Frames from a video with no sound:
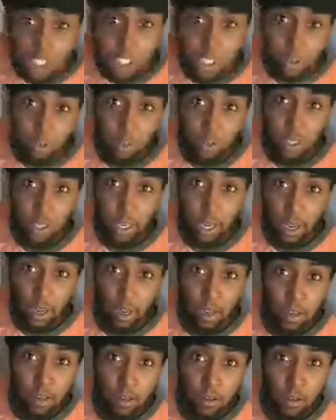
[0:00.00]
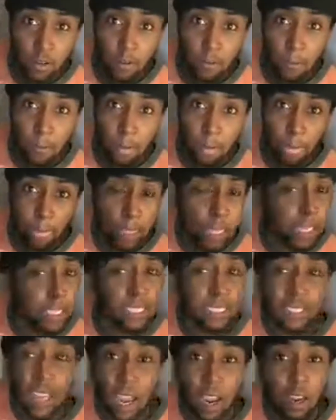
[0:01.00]
shit we got,
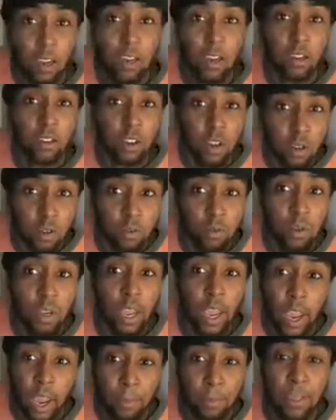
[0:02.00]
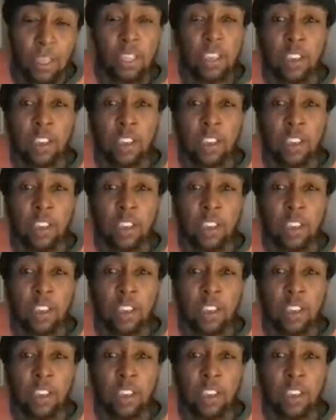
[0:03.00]
it's not gonna happen.